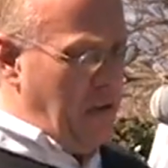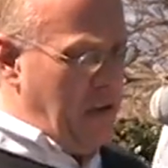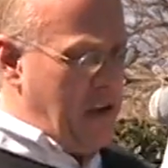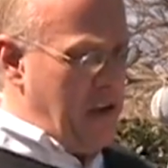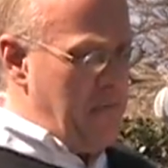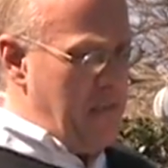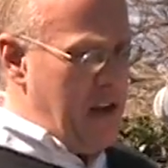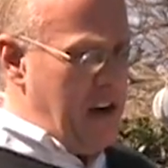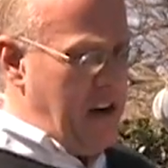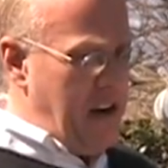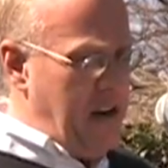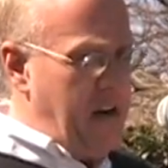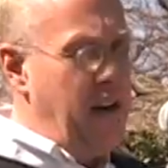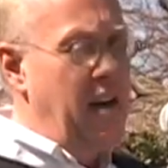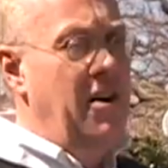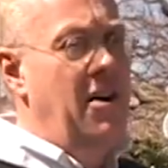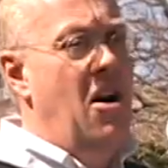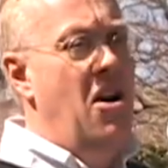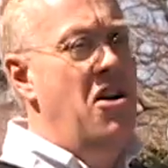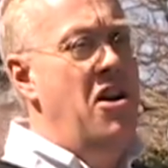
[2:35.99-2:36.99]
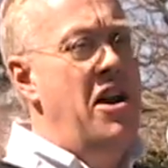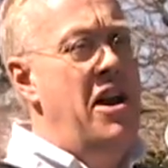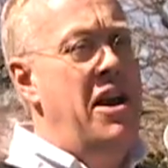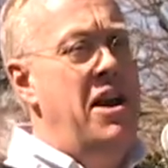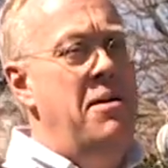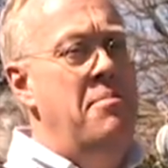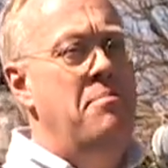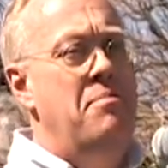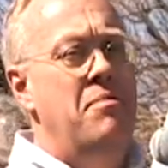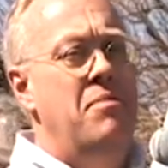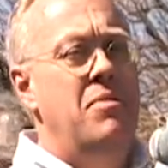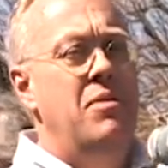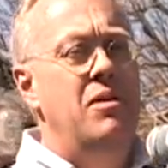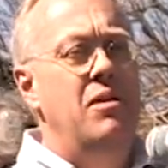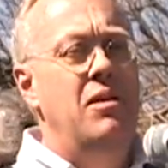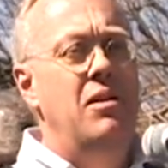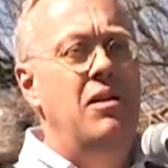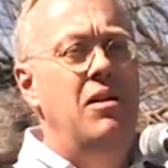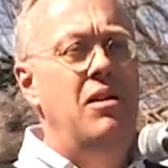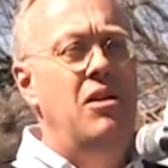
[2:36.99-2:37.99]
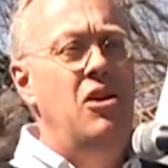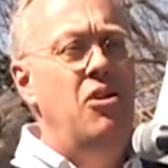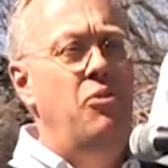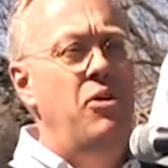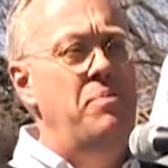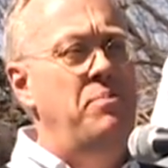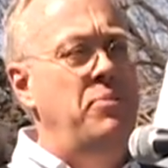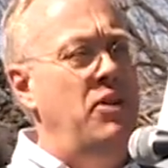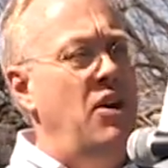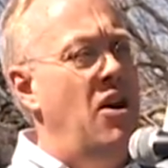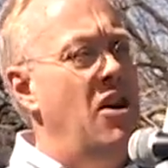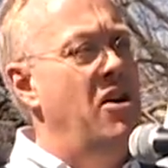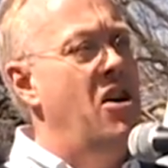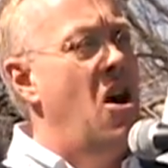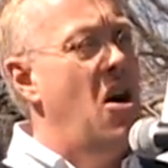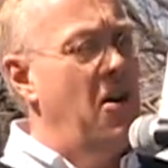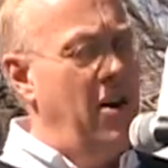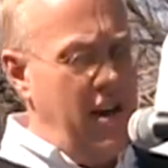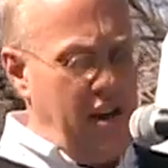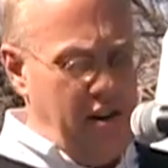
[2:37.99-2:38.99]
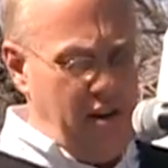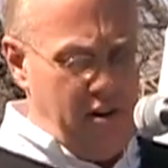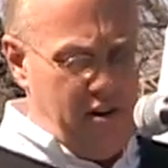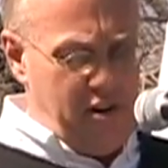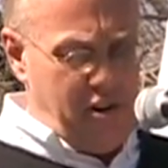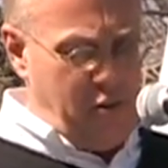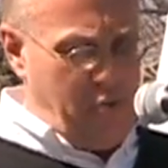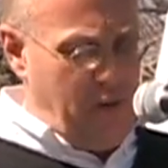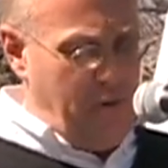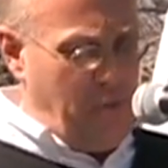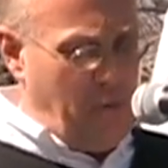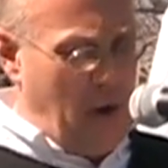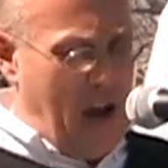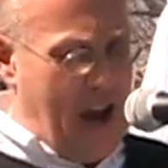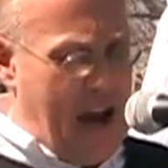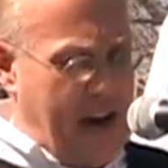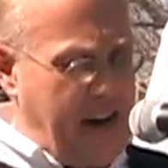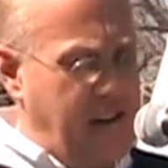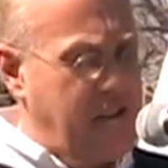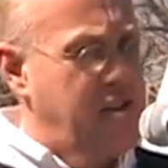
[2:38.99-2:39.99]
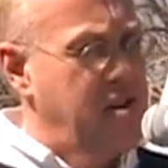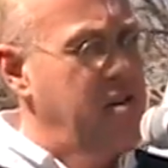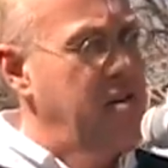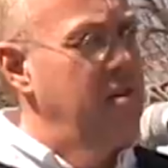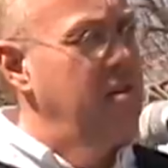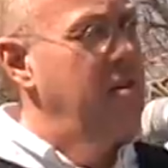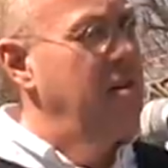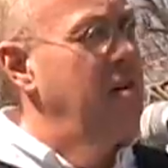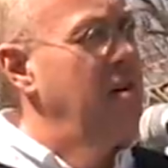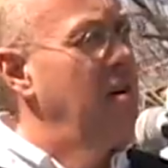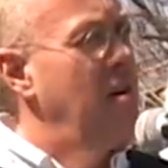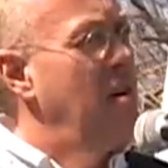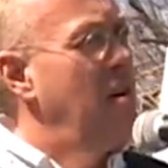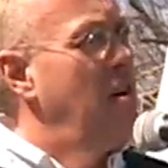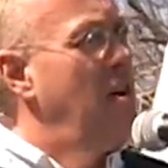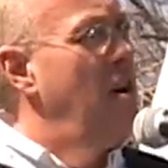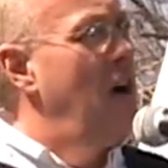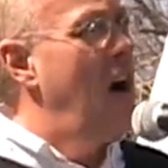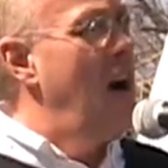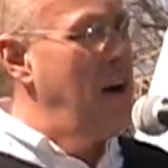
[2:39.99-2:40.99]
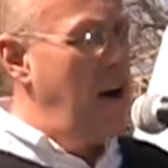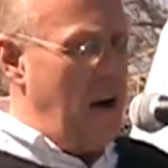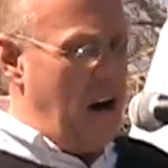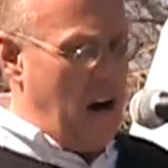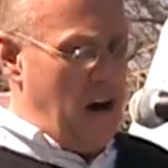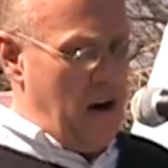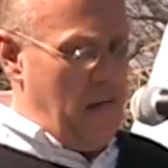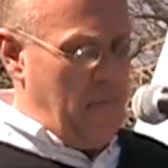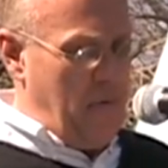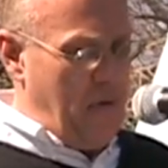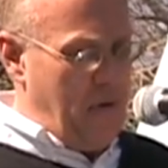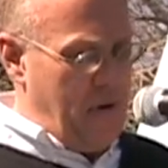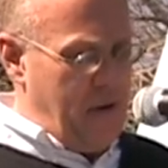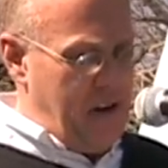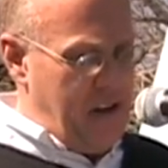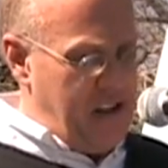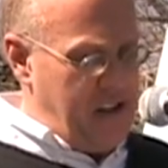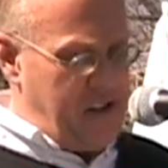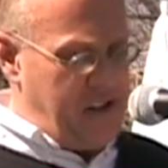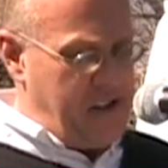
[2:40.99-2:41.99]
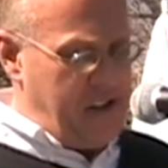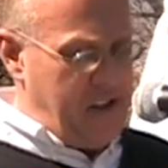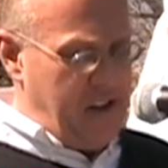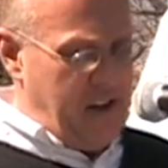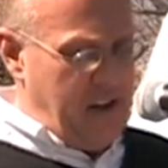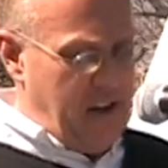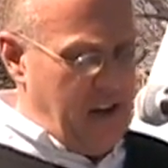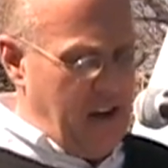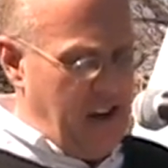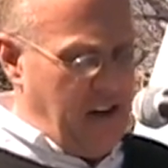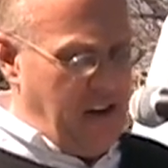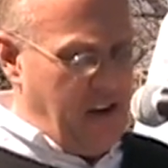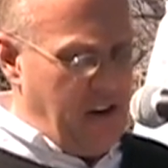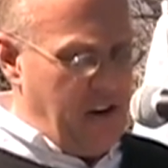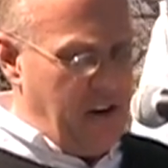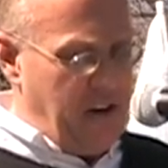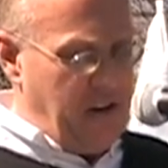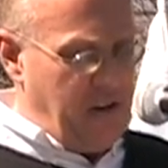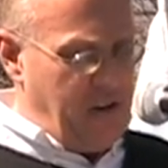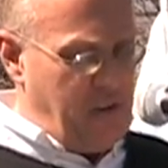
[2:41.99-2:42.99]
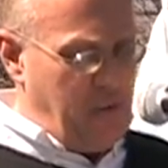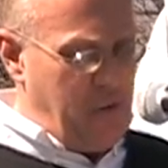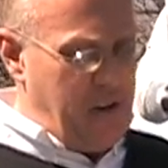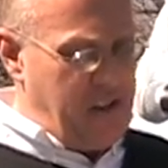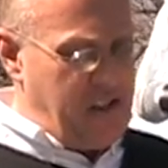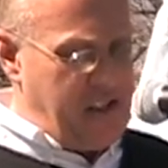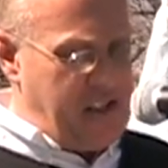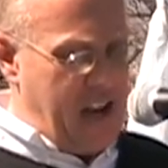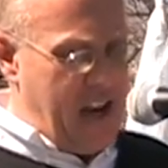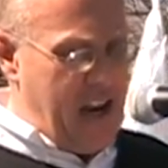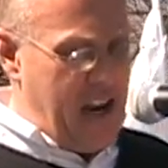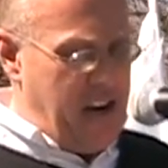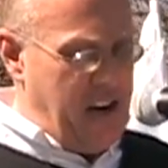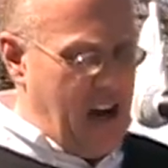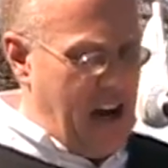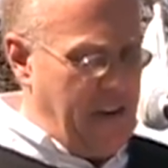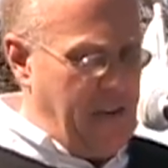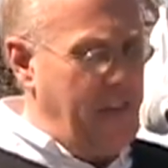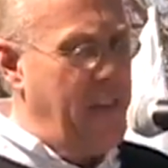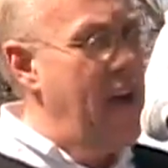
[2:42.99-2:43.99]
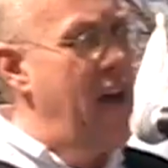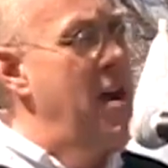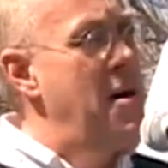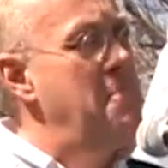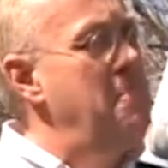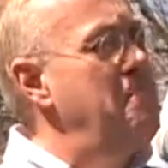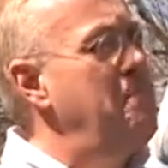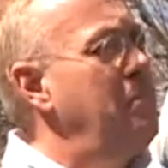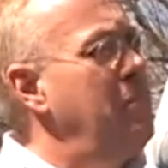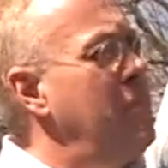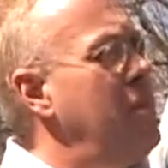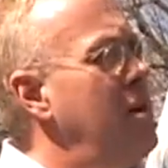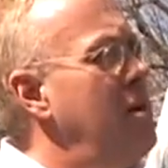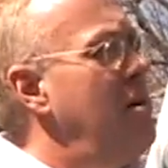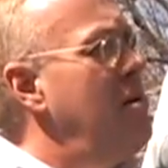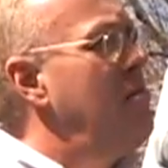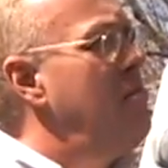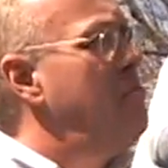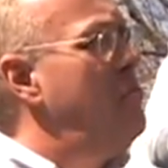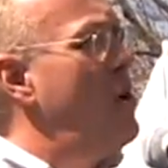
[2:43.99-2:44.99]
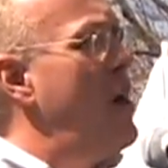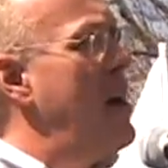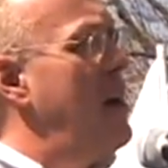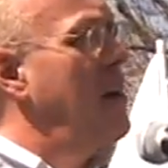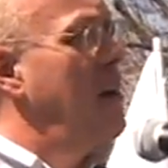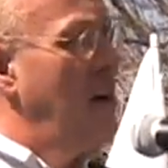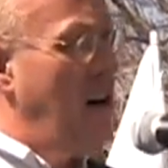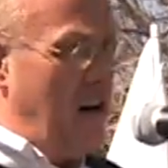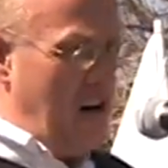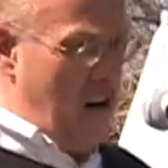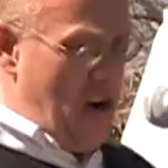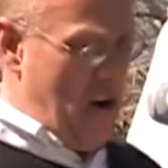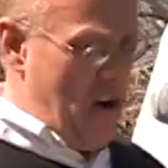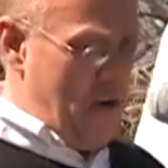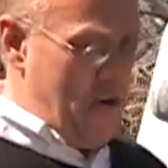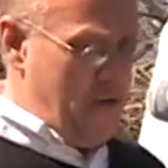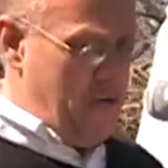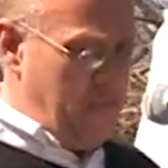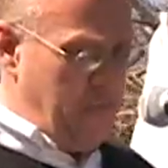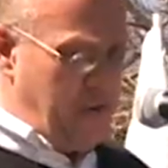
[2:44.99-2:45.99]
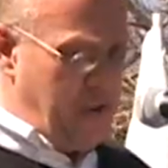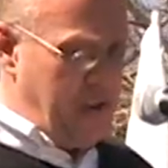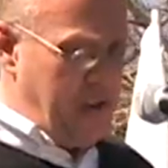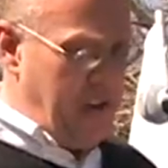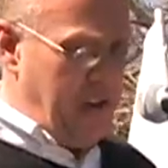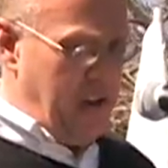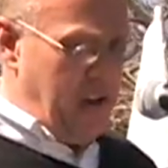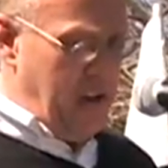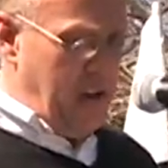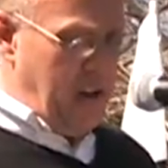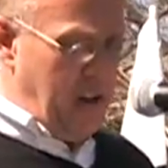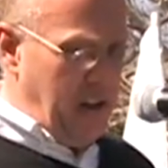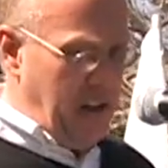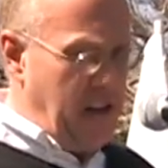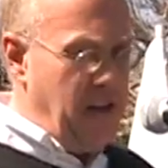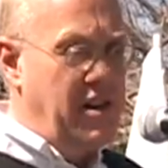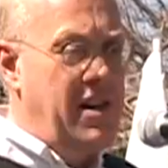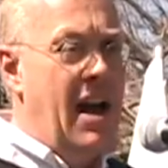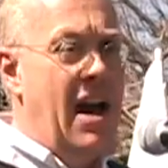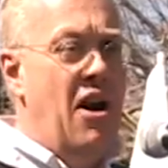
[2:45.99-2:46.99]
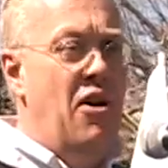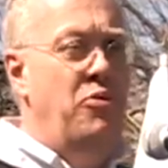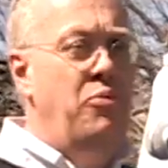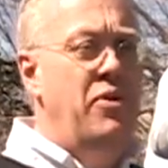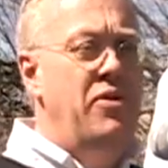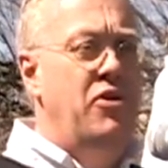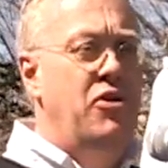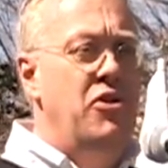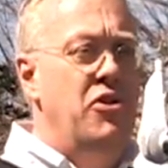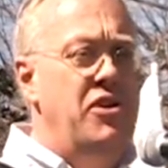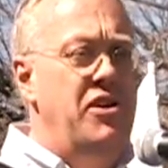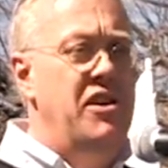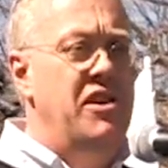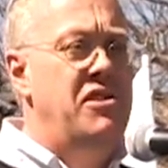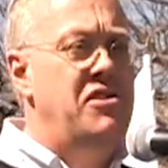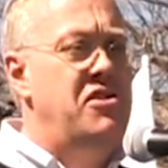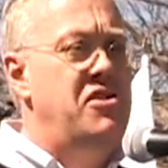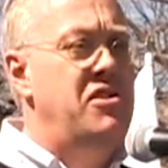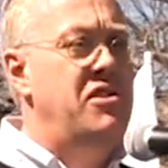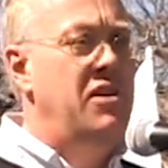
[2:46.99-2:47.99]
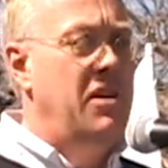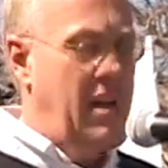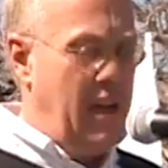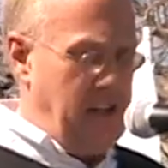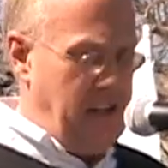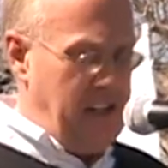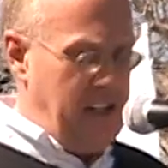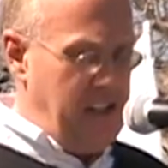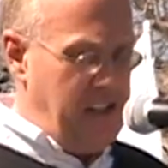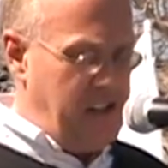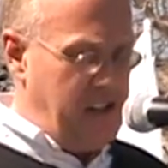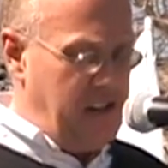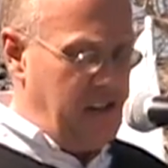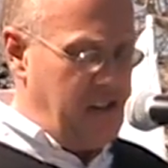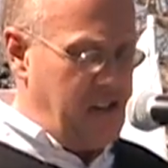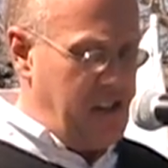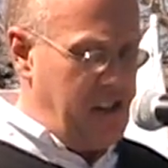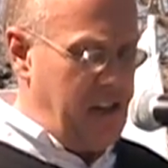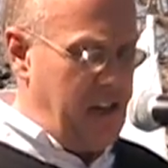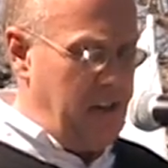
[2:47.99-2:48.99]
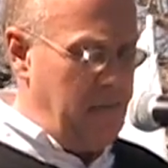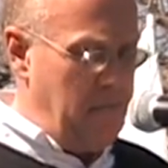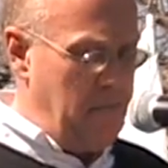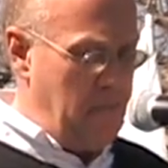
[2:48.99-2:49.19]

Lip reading: committed in our name, we plug our ears with wax. Not our boys and girls, we say, not them, bred in our homes, endowed with goodness and decency.